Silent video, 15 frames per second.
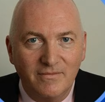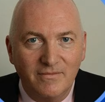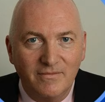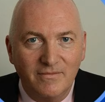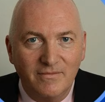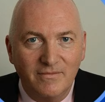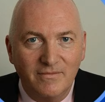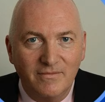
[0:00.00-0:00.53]

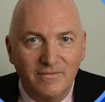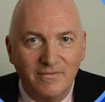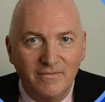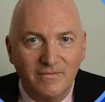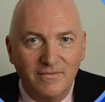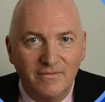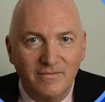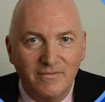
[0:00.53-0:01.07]

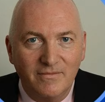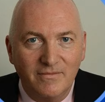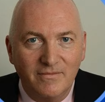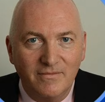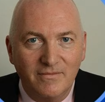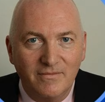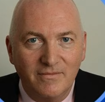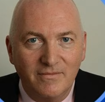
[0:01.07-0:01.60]

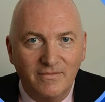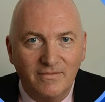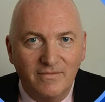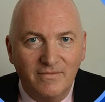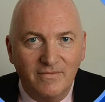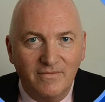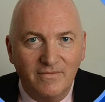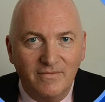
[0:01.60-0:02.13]

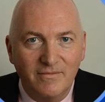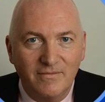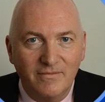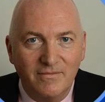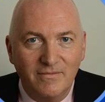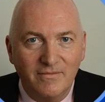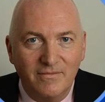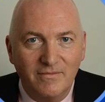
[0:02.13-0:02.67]

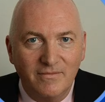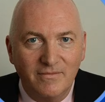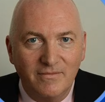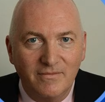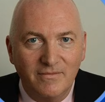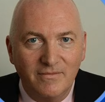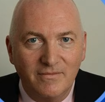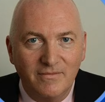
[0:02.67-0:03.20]

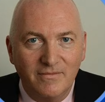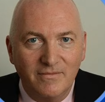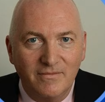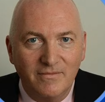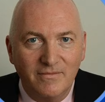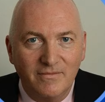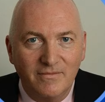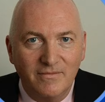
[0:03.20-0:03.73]

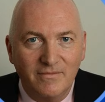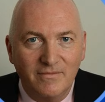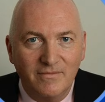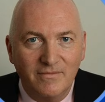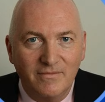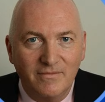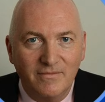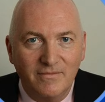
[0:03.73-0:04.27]

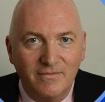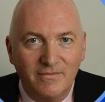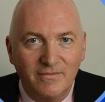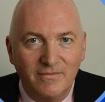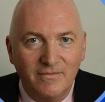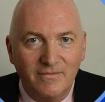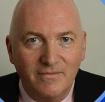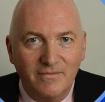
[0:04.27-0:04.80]

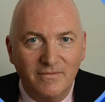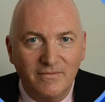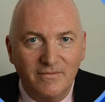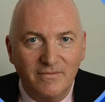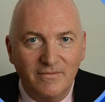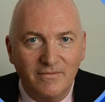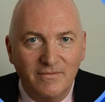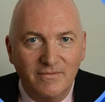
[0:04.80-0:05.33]

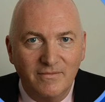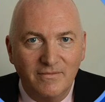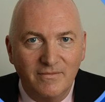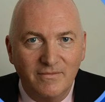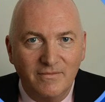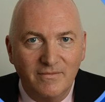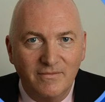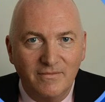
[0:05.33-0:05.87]

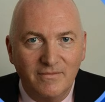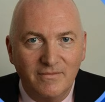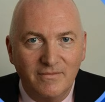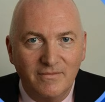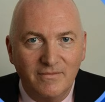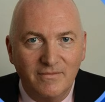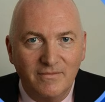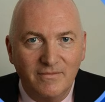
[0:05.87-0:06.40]

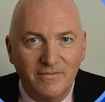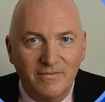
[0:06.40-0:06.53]
The face doesn't move, so there is nothing to read.